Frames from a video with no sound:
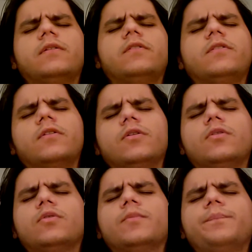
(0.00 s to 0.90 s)

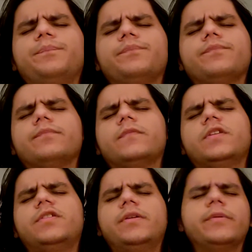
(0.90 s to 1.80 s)
so
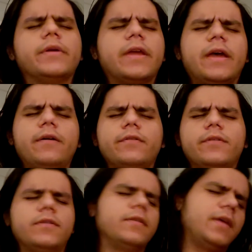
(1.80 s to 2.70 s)
she
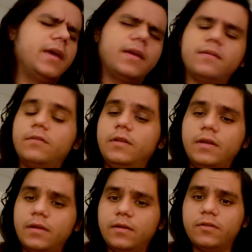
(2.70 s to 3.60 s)
recounts like she
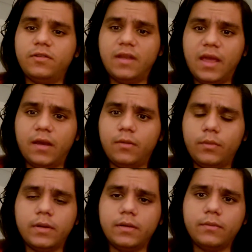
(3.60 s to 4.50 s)
didn't understand
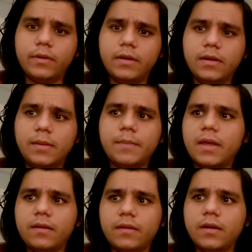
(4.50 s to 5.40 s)
what what he
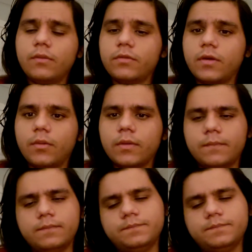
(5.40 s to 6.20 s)
meant that he was going,